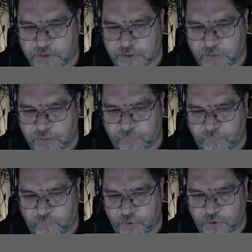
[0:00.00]
type
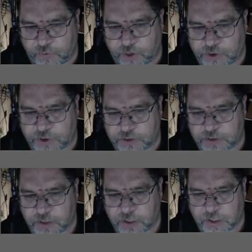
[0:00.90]
for
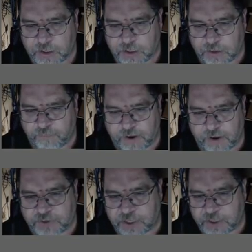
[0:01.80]
duration.
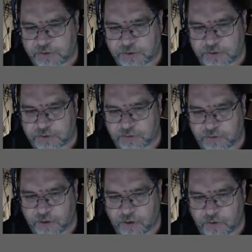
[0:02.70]
Five seconds is
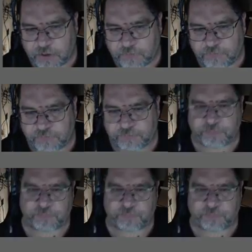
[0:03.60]
long enough